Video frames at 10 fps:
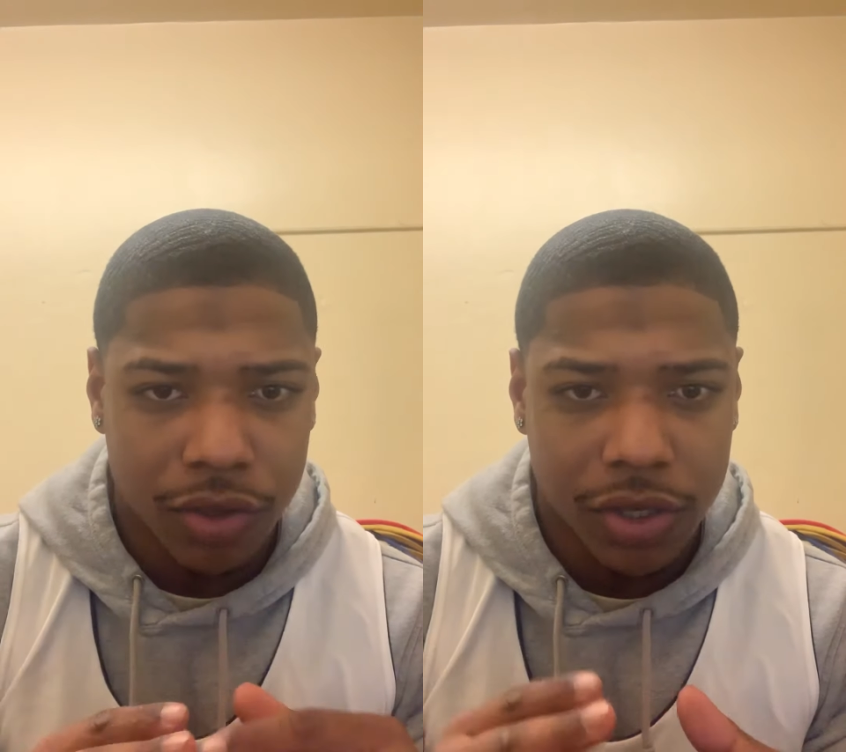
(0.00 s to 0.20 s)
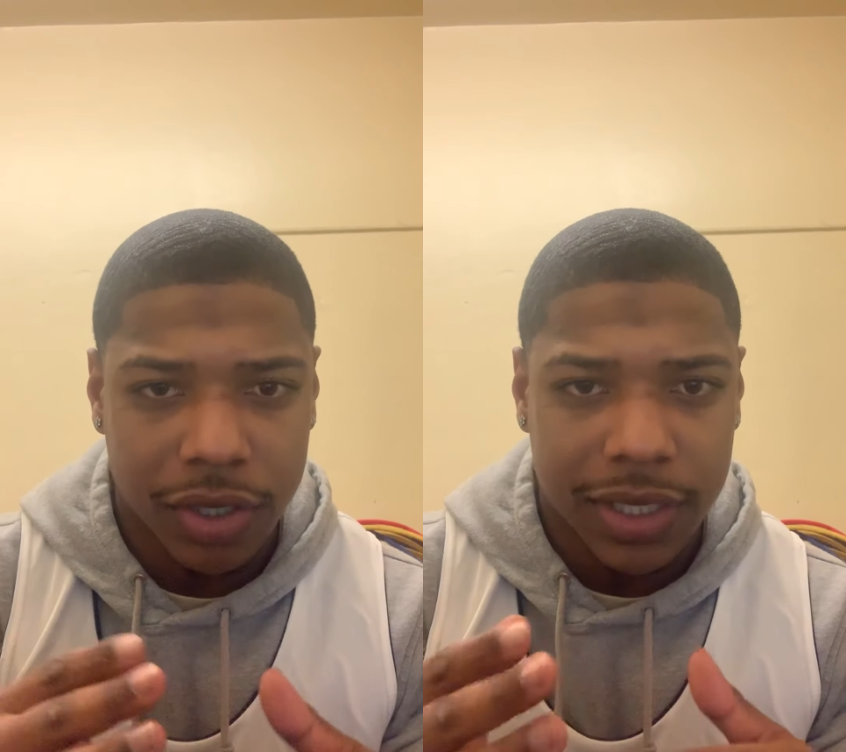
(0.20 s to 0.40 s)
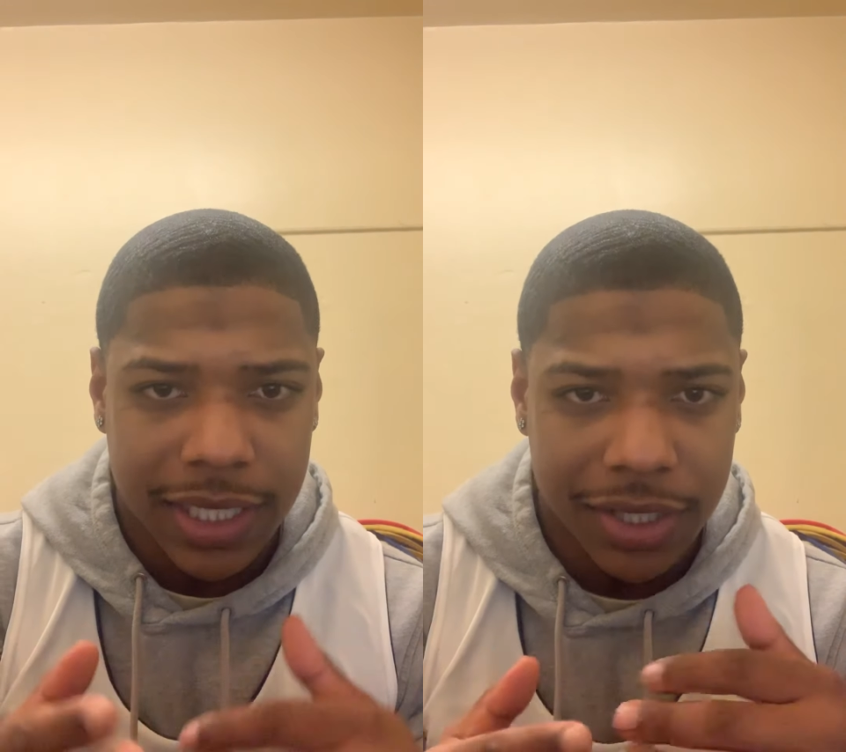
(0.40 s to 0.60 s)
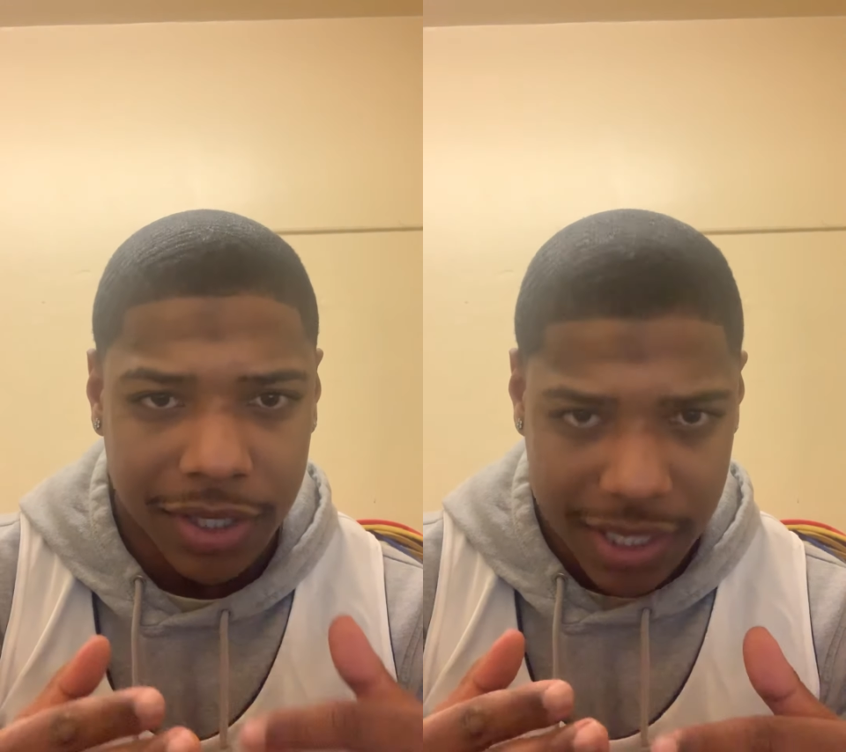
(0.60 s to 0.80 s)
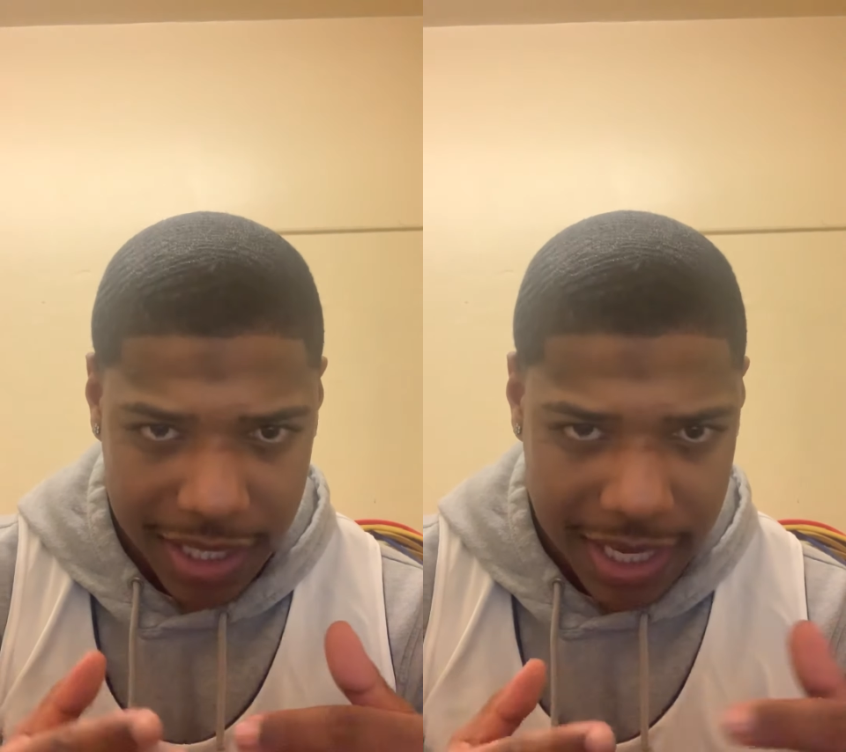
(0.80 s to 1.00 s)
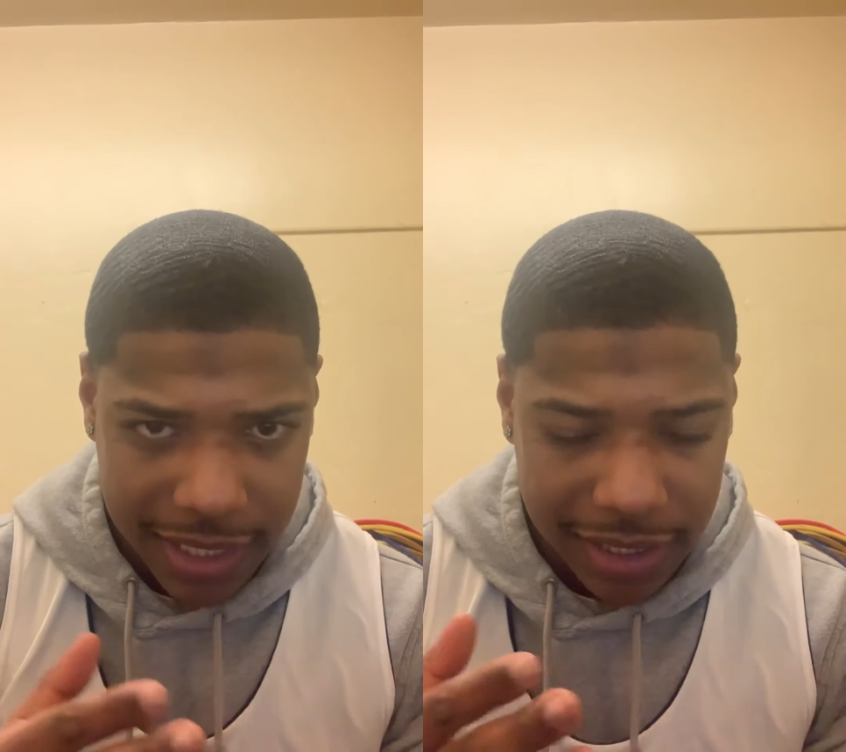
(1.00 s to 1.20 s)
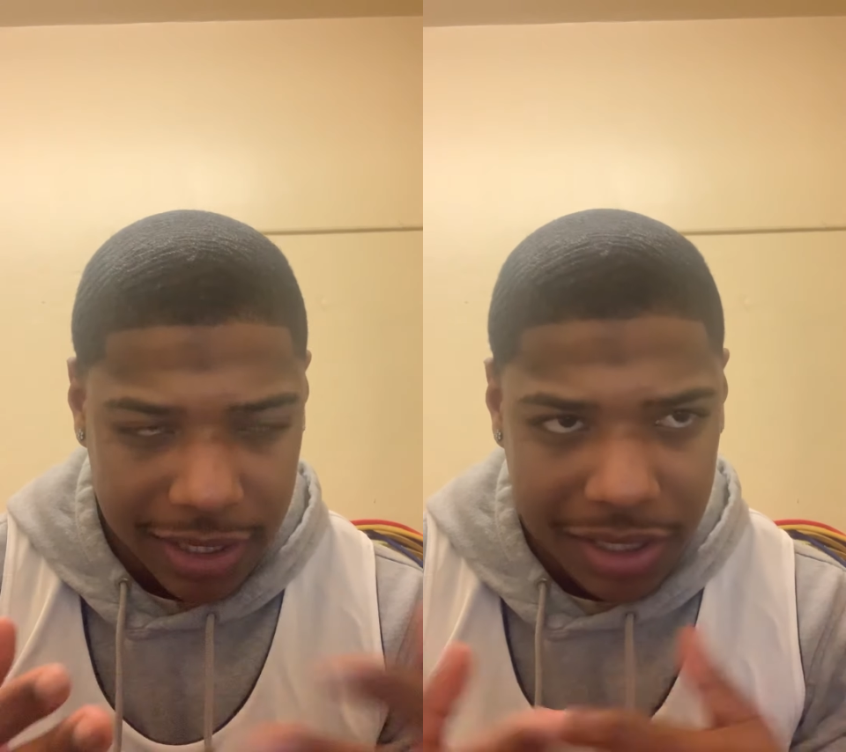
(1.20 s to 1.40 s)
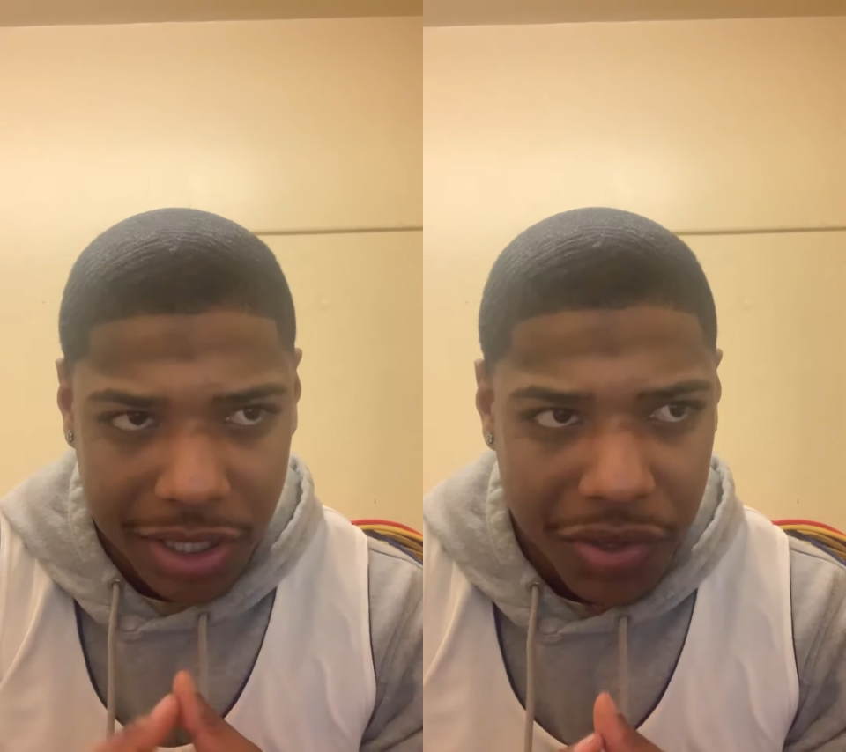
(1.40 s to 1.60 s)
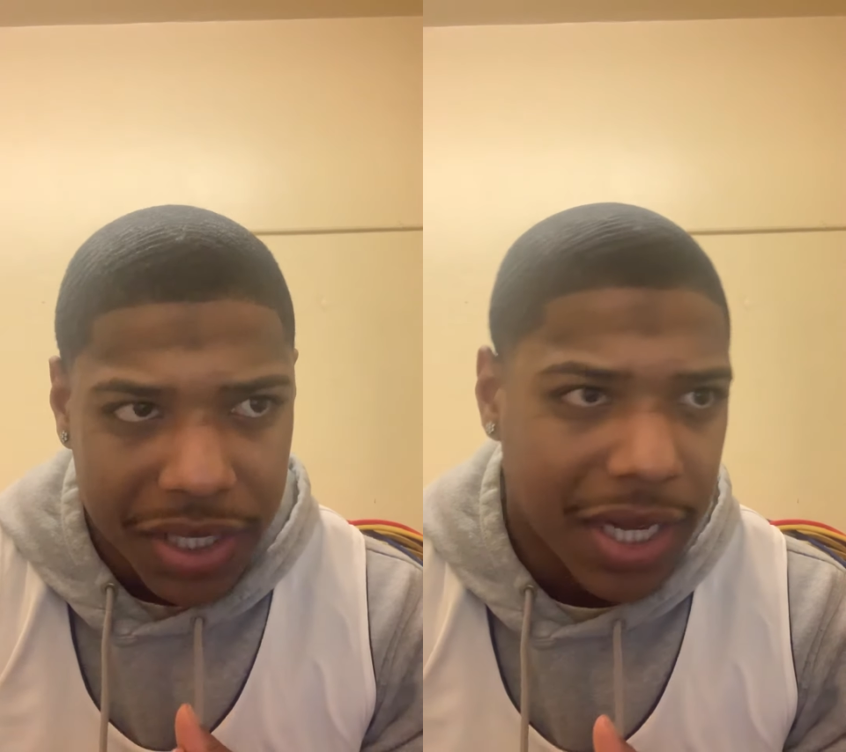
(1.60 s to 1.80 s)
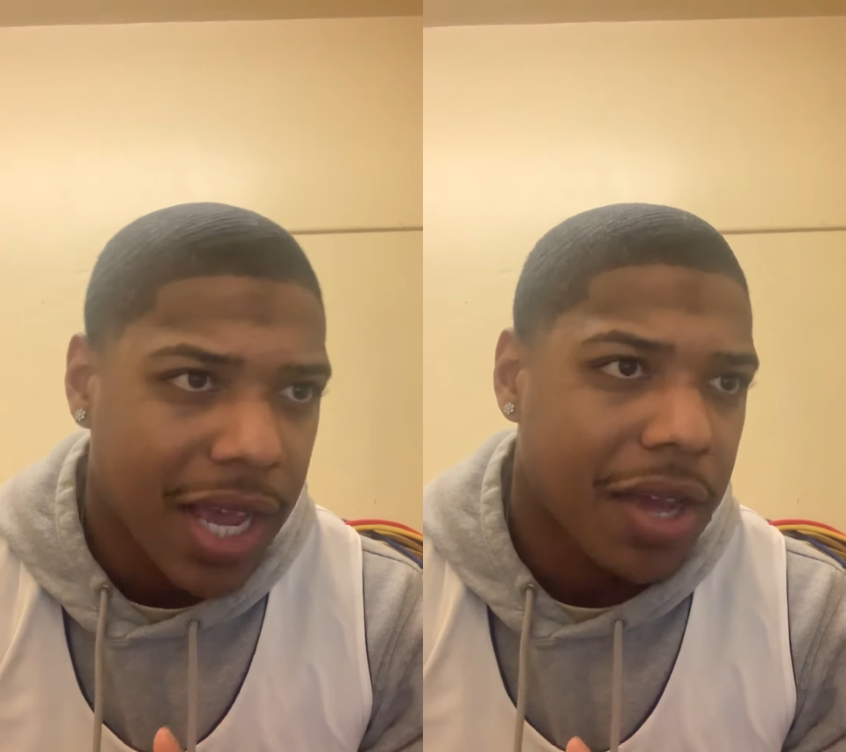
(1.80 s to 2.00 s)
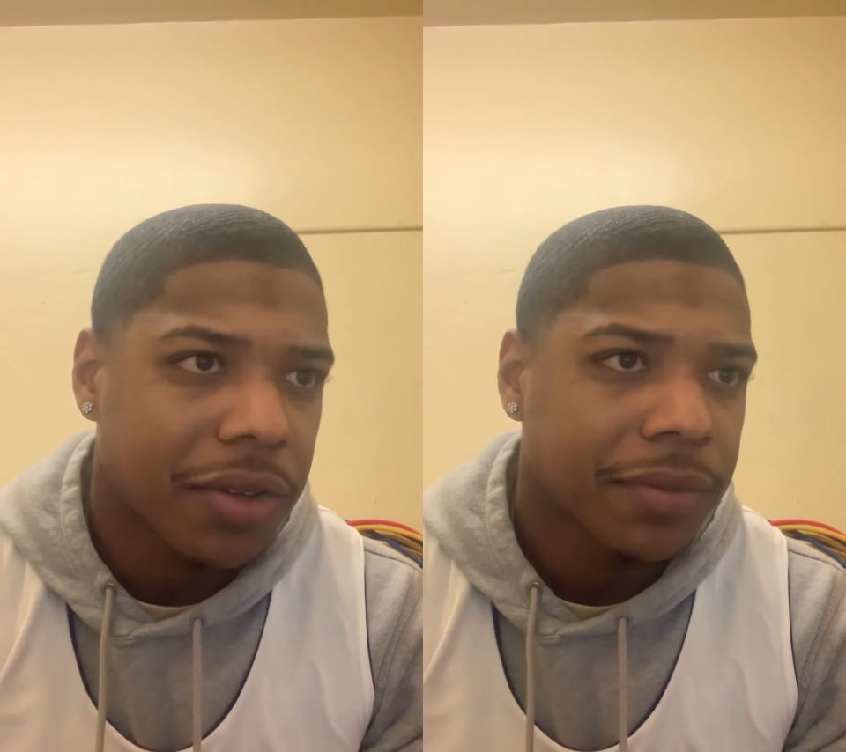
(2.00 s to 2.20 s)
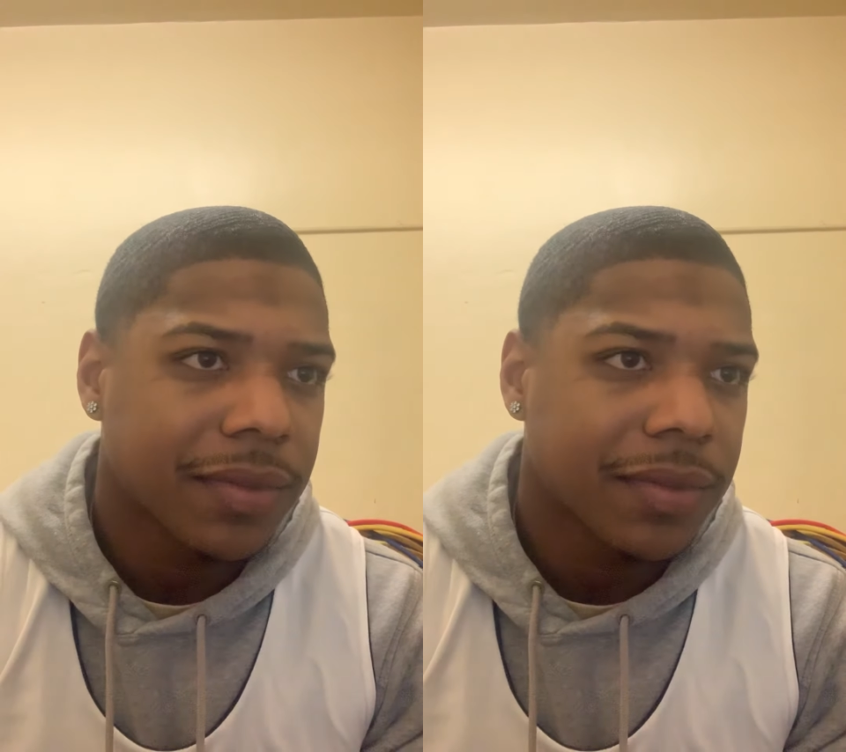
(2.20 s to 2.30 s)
so the teacher kind of has to slow it down,